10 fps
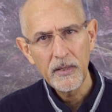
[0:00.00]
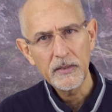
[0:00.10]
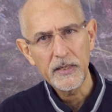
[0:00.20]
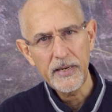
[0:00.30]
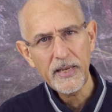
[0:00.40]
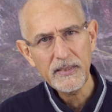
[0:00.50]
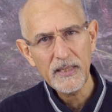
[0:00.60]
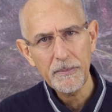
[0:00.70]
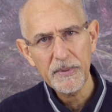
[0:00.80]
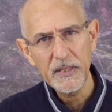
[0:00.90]
The next
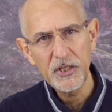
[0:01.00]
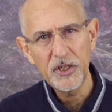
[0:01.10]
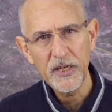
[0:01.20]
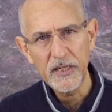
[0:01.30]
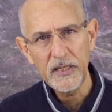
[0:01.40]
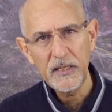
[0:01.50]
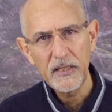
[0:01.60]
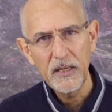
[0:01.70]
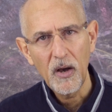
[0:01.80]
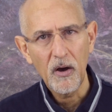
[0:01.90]
step in the journey
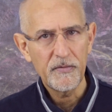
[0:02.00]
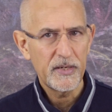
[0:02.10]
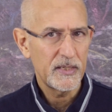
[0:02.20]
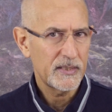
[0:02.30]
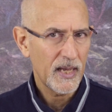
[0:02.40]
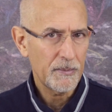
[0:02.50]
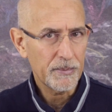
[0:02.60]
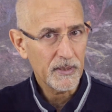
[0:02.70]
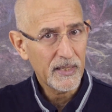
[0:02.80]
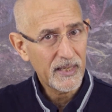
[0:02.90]
of the
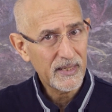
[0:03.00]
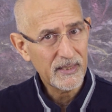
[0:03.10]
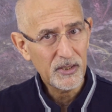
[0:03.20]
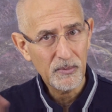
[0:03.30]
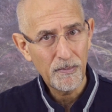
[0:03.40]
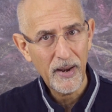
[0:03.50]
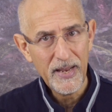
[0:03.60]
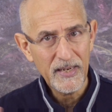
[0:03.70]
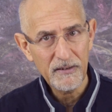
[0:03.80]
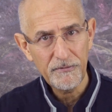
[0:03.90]
disciple is to
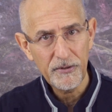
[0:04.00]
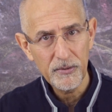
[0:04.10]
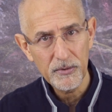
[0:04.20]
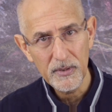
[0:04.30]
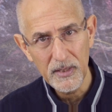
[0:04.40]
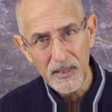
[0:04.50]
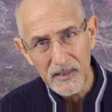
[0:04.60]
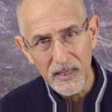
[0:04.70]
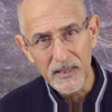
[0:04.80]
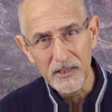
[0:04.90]
blend and fuse
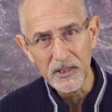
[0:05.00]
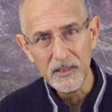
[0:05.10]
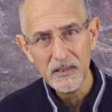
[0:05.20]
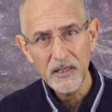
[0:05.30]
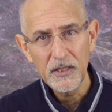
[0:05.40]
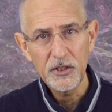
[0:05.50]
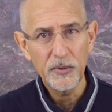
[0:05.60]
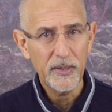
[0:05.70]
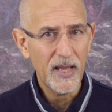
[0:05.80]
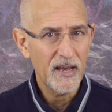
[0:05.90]
these energies to
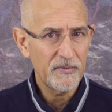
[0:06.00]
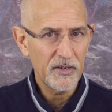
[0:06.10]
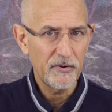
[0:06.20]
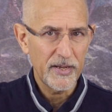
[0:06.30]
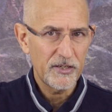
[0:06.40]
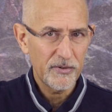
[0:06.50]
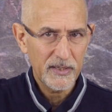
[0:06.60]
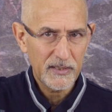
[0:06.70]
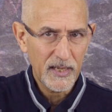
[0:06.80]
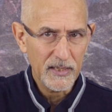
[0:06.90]
an ever greater
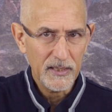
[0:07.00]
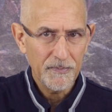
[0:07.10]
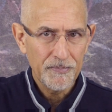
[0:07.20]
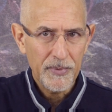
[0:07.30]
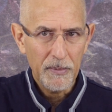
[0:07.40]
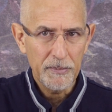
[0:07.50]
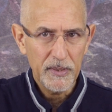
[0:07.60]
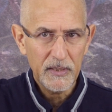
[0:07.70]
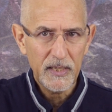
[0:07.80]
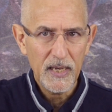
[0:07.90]
extent,
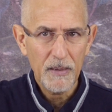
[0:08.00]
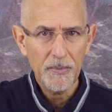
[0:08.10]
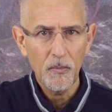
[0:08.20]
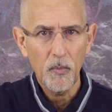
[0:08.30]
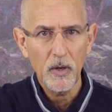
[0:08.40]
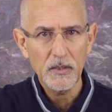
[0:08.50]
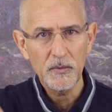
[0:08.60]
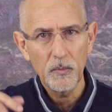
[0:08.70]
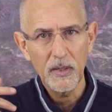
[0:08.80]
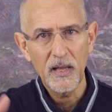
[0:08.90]
building up what
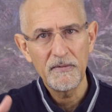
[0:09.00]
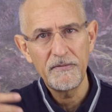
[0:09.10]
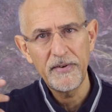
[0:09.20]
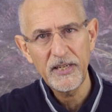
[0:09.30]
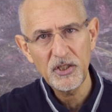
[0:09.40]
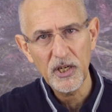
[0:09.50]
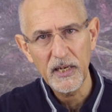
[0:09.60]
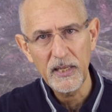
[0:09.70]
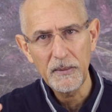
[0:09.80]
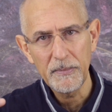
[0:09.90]
will
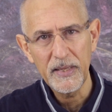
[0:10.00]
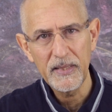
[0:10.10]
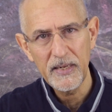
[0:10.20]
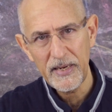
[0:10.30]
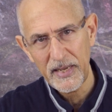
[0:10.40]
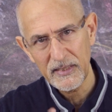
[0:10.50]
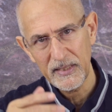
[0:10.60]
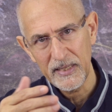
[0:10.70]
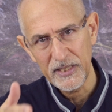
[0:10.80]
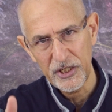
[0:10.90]
eventually be the next
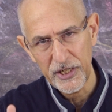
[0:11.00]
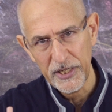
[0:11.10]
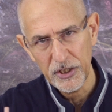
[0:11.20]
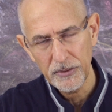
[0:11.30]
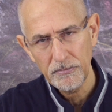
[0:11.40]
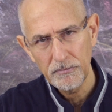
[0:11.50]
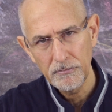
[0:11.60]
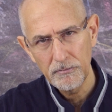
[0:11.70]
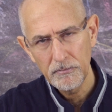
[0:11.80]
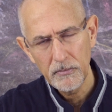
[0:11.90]
initiation,
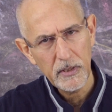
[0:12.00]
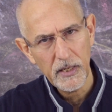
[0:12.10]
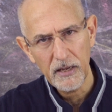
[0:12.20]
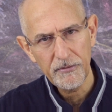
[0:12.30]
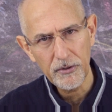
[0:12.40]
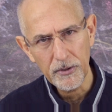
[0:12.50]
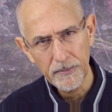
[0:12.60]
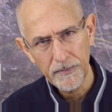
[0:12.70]
the I4.